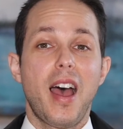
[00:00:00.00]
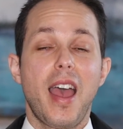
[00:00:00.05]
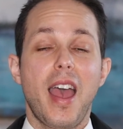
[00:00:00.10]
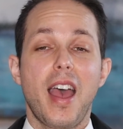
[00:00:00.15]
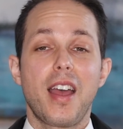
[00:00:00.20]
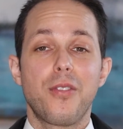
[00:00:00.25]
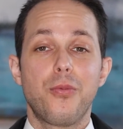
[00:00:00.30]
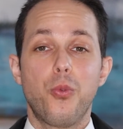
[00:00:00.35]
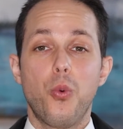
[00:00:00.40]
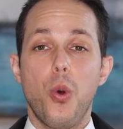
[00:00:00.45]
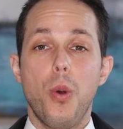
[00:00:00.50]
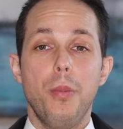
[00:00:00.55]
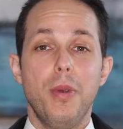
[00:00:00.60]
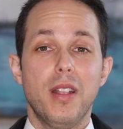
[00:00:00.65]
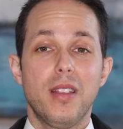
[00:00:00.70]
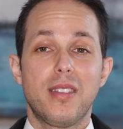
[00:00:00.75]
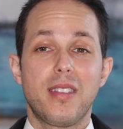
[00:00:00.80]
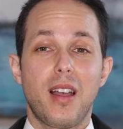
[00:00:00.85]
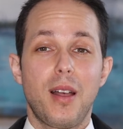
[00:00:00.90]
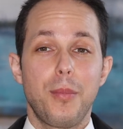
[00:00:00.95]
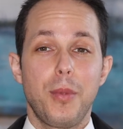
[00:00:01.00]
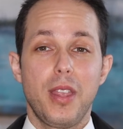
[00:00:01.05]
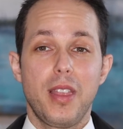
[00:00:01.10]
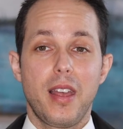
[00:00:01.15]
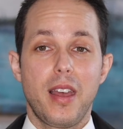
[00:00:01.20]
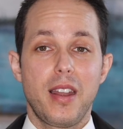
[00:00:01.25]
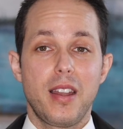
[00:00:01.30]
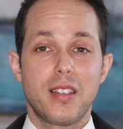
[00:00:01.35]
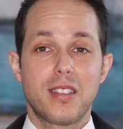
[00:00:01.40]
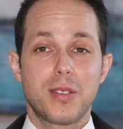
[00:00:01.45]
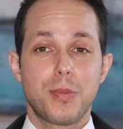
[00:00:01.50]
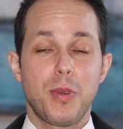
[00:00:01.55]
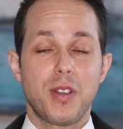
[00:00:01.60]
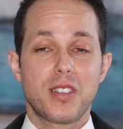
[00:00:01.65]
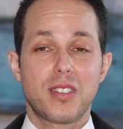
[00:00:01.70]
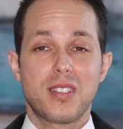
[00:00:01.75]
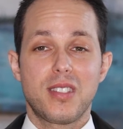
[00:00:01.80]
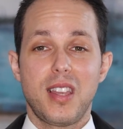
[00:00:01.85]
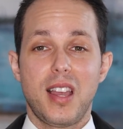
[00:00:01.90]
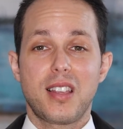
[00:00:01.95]
I had women tell me that it
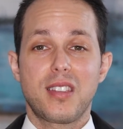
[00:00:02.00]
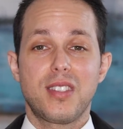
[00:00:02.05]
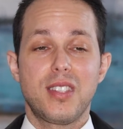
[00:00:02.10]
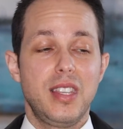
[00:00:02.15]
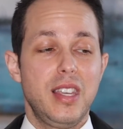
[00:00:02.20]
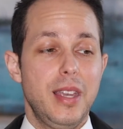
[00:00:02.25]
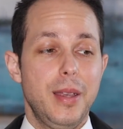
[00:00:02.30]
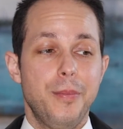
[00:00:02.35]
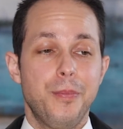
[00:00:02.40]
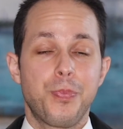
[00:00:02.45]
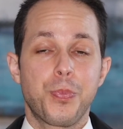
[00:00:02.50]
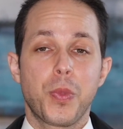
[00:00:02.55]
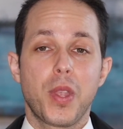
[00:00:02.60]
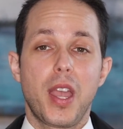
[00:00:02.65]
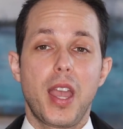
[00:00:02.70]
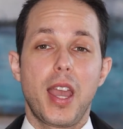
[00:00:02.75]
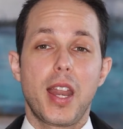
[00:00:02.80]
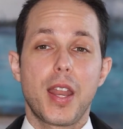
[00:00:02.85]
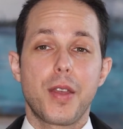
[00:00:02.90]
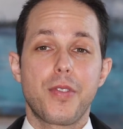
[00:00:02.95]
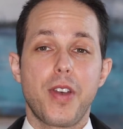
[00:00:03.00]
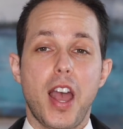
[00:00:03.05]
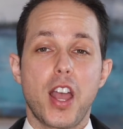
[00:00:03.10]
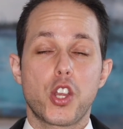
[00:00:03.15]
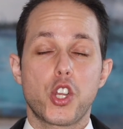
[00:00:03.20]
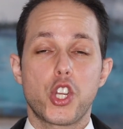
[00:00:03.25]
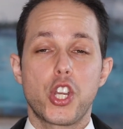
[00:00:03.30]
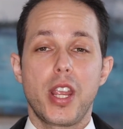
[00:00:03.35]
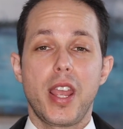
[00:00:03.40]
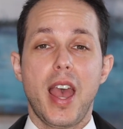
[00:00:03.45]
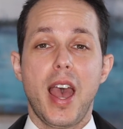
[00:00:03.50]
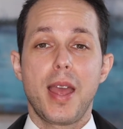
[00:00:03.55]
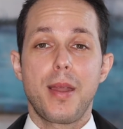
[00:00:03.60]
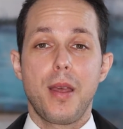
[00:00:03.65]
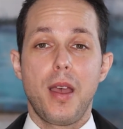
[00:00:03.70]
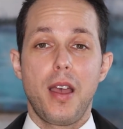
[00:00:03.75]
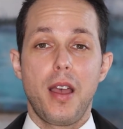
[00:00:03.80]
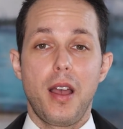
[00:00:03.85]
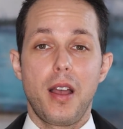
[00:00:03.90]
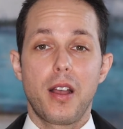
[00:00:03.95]
smells sexy, and I've actually had
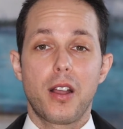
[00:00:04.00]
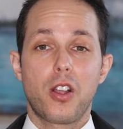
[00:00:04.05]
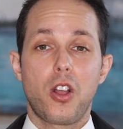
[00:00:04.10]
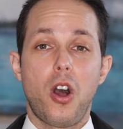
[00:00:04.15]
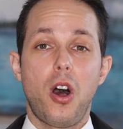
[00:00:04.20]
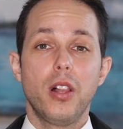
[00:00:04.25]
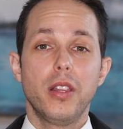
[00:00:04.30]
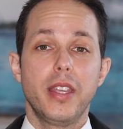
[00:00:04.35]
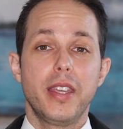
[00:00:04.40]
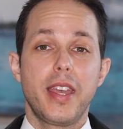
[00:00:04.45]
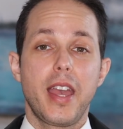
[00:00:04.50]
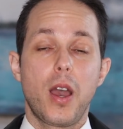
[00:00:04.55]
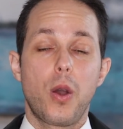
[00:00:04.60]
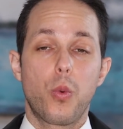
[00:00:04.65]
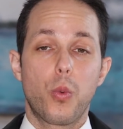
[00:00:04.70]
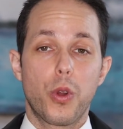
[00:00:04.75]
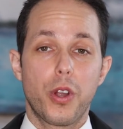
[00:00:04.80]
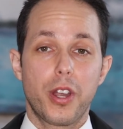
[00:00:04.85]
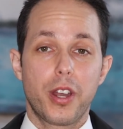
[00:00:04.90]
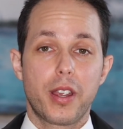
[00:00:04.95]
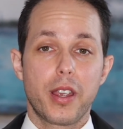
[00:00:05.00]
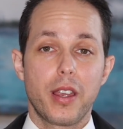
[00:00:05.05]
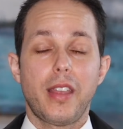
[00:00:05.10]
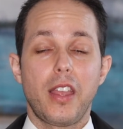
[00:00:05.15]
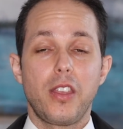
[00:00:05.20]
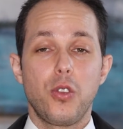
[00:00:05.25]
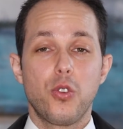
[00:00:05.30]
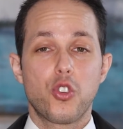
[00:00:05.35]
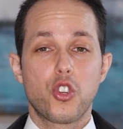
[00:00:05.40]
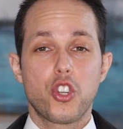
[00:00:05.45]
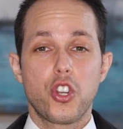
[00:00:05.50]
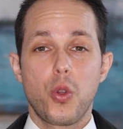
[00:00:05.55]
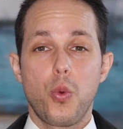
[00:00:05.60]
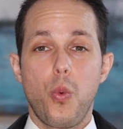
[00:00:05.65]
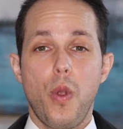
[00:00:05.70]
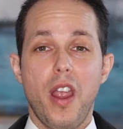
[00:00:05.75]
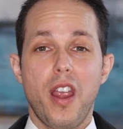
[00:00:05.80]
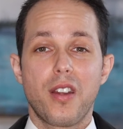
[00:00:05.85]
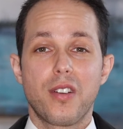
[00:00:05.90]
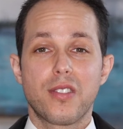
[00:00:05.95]
a colleague at work that usually
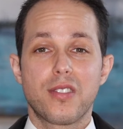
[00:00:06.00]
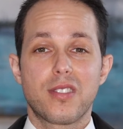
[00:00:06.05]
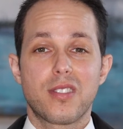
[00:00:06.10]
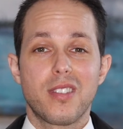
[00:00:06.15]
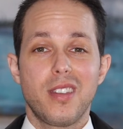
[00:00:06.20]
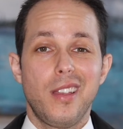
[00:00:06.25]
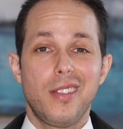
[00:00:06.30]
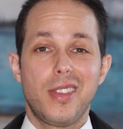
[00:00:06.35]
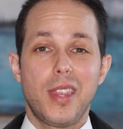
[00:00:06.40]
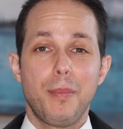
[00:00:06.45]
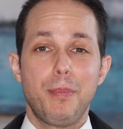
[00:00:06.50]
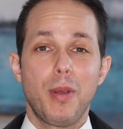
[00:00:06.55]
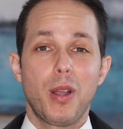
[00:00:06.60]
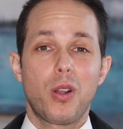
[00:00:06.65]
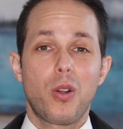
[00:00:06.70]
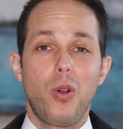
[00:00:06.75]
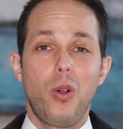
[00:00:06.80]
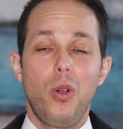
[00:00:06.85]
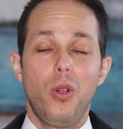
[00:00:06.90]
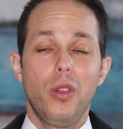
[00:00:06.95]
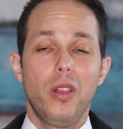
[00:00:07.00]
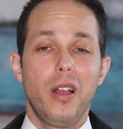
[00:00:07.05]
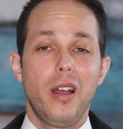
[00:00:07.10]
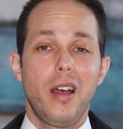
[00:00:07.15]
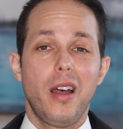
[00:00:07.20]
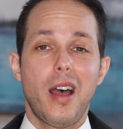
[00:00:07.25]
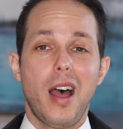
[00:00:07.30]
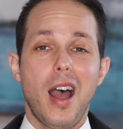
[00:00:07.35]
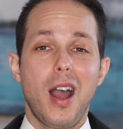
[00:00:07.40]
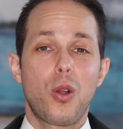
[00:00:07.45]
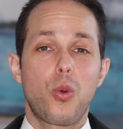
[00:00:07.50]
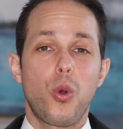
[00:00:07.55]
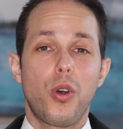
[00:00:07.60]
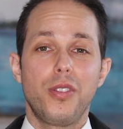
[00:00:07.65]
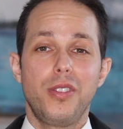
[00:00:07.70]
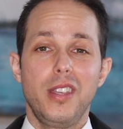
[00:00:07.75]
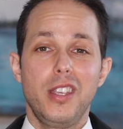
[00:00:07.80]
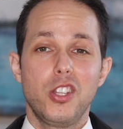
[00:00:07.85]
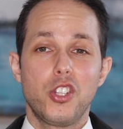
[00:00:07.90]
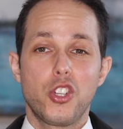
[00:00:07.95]
wears the typical uh, Acqua
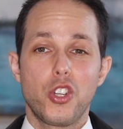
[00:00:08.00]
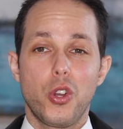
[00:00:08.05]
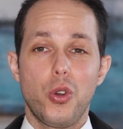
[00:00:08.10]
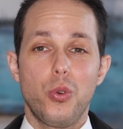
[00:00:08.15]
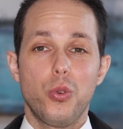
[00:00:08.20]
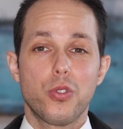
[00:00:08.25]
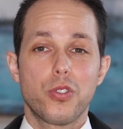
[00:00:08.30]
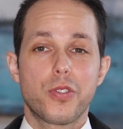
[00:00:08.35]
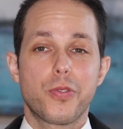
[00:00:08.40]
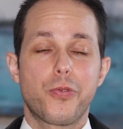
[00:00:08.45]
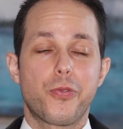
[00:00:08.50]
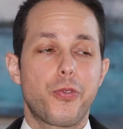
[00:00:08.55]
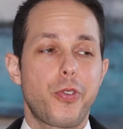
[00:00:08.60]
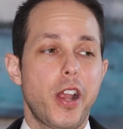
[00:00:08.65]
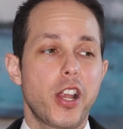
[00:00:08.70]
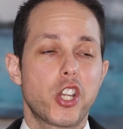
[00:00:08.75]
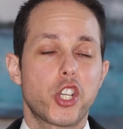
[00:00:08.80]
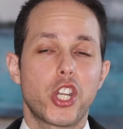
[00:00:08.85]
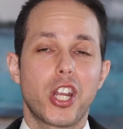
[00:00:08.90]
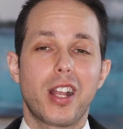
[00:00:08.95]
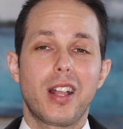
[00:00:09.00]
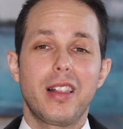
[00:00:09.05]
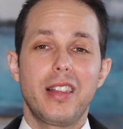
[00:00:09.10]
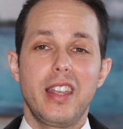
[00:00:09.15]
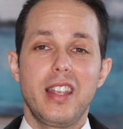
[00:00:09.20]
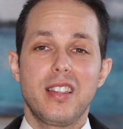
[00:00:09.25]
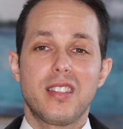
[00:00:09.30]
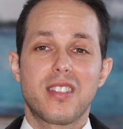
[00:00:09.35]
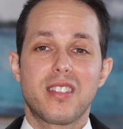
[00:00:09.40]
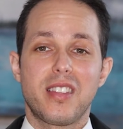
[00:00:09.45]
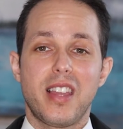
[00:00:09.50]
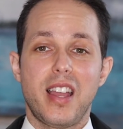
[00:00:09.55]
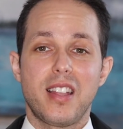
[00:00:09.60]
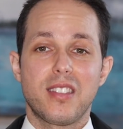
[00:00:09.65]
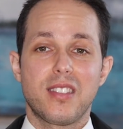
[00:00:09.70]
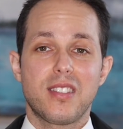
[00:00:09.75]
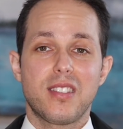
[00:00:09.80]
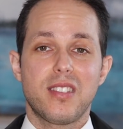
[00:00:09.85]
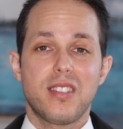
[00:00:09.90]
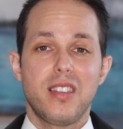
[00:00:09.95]
di Gio's fresh and clean
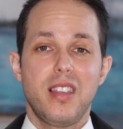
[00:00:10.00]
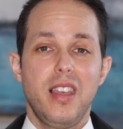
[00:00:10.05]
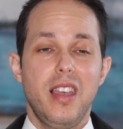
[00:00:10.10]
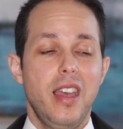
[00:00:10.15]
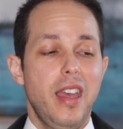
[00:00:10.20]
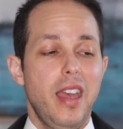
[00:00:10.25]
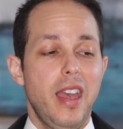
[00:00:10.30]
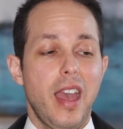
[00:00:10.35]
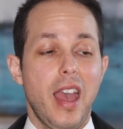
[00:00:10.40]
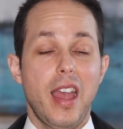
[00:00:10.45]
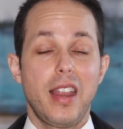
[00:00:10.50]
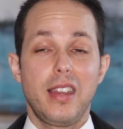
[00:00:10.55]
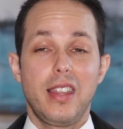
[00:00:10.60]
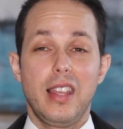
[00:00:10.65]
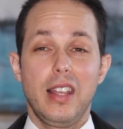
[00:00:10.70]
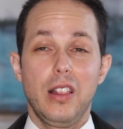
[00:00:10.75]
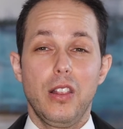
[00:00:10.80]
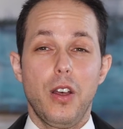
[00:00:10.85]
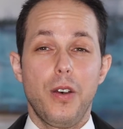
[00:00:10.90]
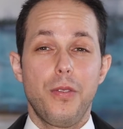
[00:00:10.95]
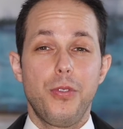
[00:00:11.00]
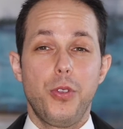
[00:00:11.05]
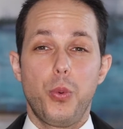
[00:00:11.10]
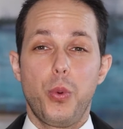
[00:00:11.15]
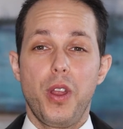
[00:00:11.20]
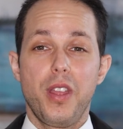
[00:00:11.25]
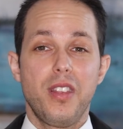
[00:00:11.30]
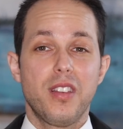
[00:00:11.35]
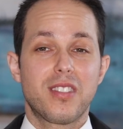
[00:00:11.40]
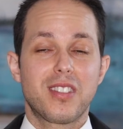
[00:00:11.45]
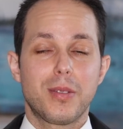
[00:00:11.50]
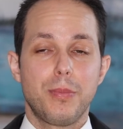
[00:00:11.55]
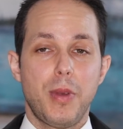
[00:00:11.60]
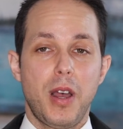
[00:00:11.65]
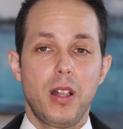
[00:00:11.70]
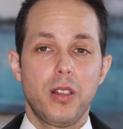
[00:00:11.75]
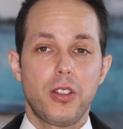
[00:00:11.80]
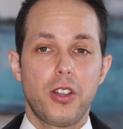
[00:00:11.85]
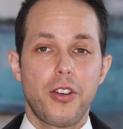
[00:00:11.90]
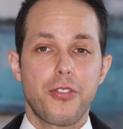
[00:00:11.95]
scents and he loved the way this
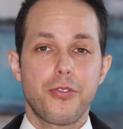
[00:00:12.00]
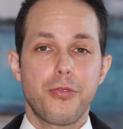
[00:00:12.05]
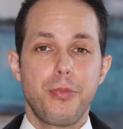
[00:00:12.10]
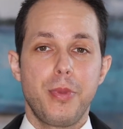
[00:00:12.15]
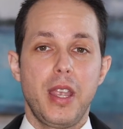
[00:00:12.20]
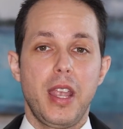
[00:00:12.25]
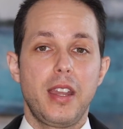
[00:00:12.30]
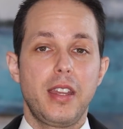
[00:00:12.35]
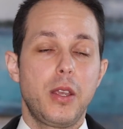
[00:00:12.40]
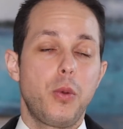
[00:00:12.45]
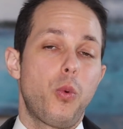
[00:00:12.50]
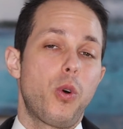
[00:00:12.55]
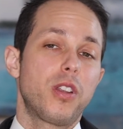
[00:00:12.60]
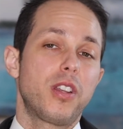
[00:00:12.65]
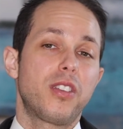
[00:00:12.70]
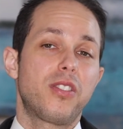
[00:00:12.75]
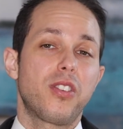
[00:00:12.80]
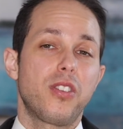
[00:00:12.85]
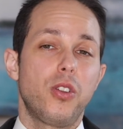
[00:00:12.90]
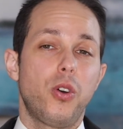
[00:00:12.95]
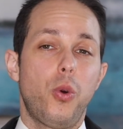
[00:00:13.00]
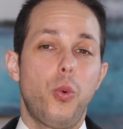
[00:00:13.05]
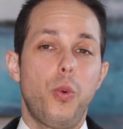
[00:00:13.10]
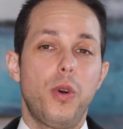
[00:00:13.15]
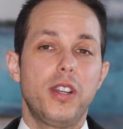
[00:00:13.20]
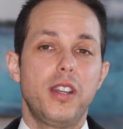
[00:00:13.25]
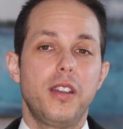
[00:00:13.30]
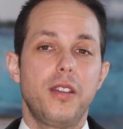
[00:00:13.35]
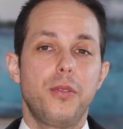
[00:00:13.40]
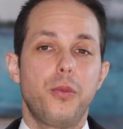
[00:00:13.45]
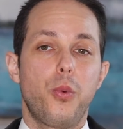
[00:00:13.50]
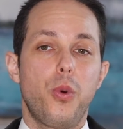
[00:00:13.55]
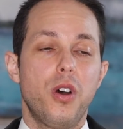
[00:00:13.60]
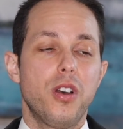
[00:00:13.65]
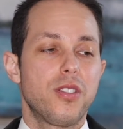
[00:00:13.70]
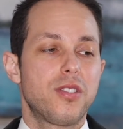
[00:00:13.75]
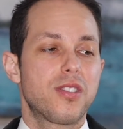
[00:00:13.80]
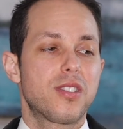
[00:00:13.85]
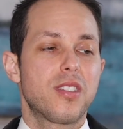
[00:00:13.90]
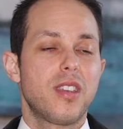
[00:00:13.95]
smelled off me and he wanted to know what it
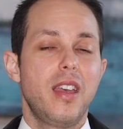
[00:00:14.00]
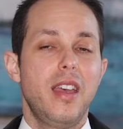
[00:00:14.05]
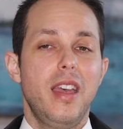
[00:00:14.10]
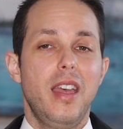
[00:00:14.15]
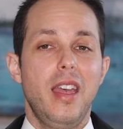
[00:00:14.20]
was.